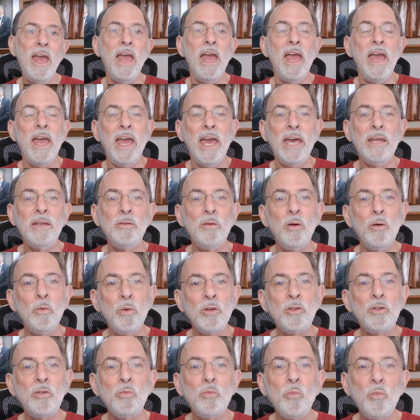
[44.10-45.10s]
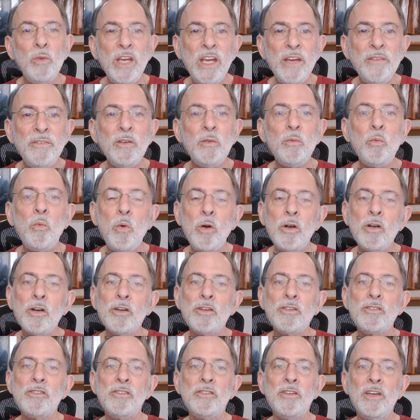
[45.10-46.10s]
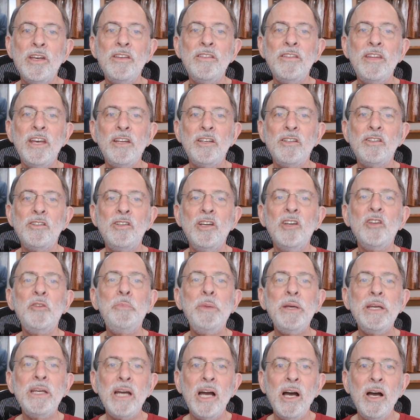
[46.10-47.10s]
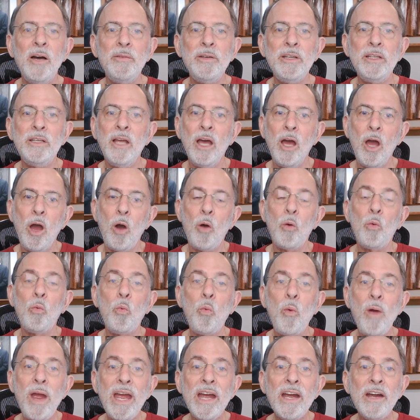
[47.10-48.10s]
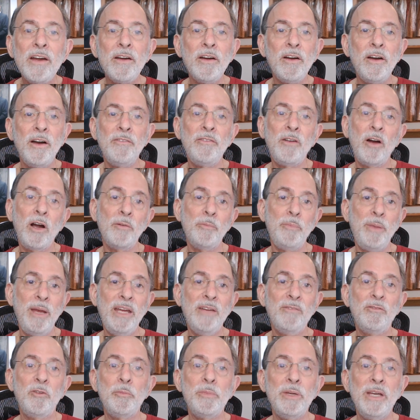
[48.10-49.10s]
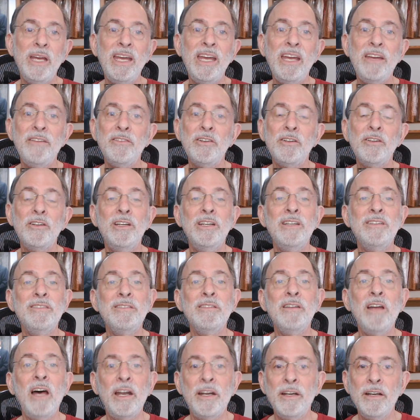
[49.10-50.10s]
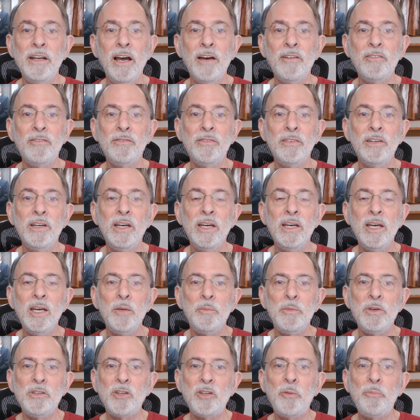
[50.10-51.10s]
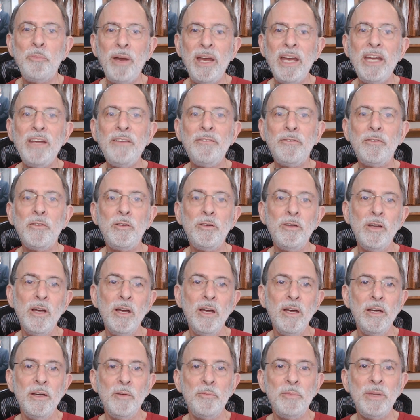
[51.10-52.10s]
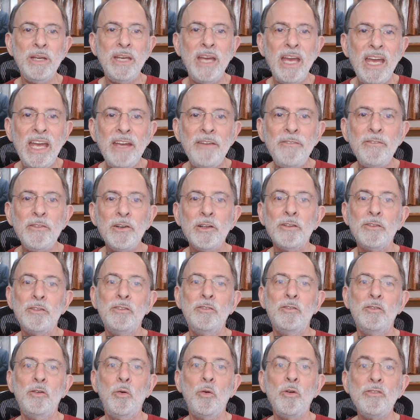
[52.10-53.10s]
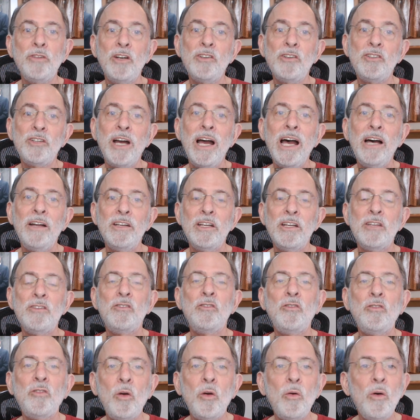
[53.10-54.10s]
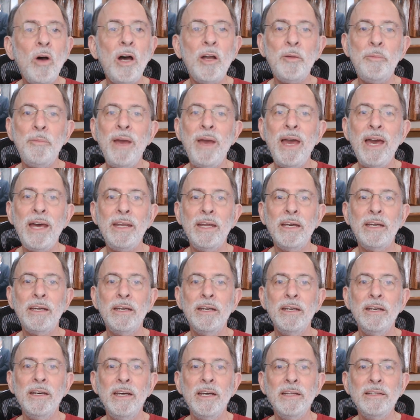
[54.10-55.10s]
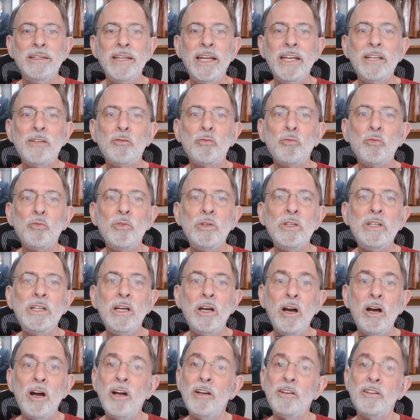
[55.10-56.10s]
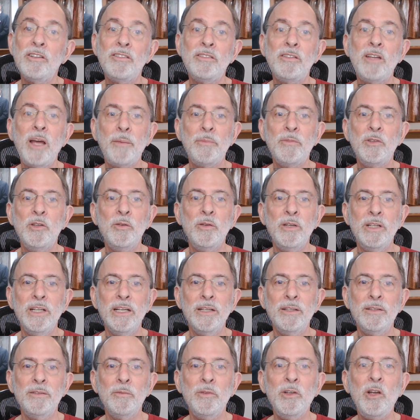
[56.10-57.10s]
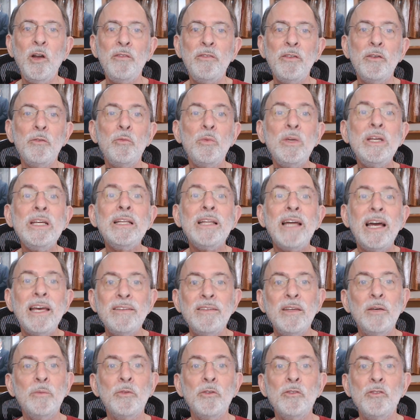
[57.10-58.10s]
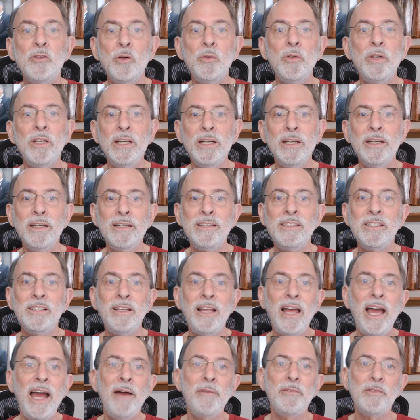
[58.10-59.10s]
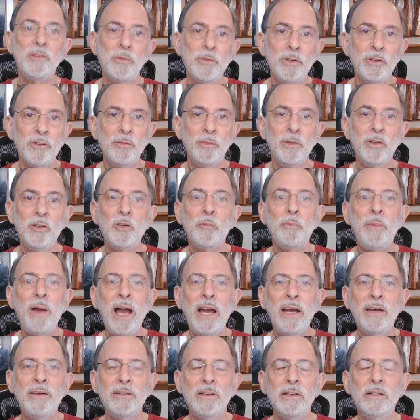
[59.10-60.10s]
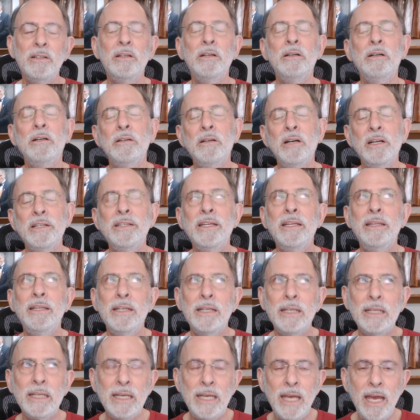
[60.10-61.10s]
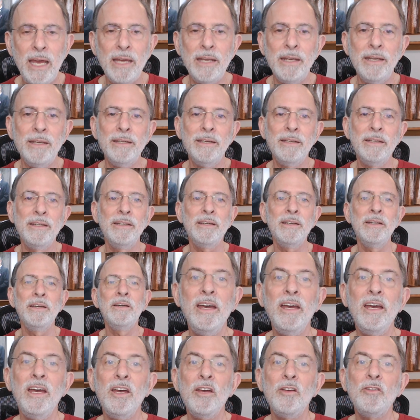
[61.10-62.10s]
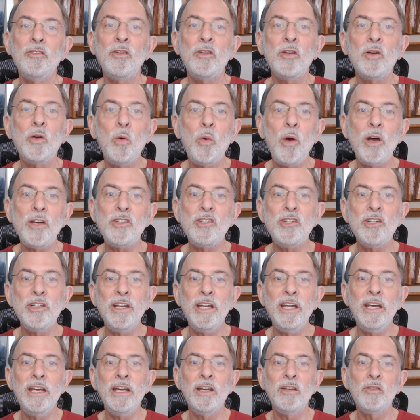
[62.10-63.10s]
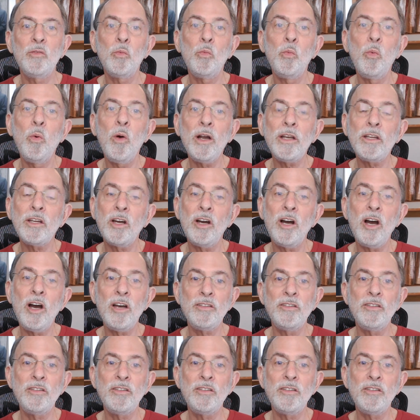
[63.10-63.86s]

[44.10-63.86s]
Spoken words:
And what's even worse is that just becoming aware of our painful behavior is not enough, because our painful behavior towards our child is so automatic that it's really hard to stop doing it. We don't even realize that we're doing it until afterwards. We look back and go, I did it again. So the question is, what causes